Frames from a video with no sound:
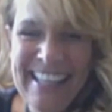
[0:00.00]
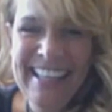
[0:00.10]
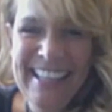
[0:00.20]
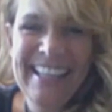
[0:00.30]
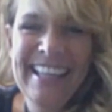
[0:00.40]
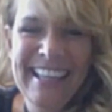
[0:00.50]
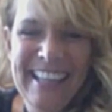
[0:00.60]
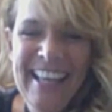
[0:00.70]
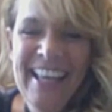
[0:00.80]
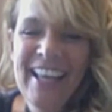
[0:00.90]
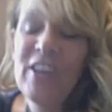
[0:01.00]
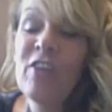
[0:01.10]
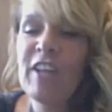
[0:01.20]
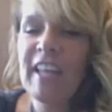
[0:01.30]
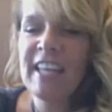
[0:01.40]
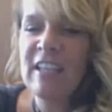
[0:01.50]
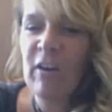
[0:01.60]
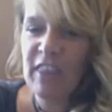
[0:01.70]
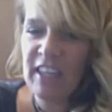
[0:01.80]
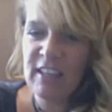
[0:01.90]
But that's how
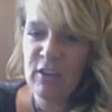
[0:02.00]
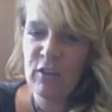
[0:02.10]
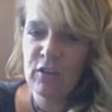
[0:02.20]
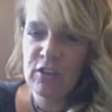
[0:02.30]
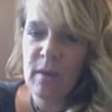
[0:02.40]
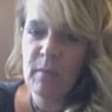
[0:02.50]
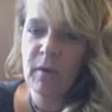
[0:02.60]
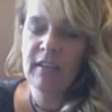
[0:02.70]
I think the universe operates.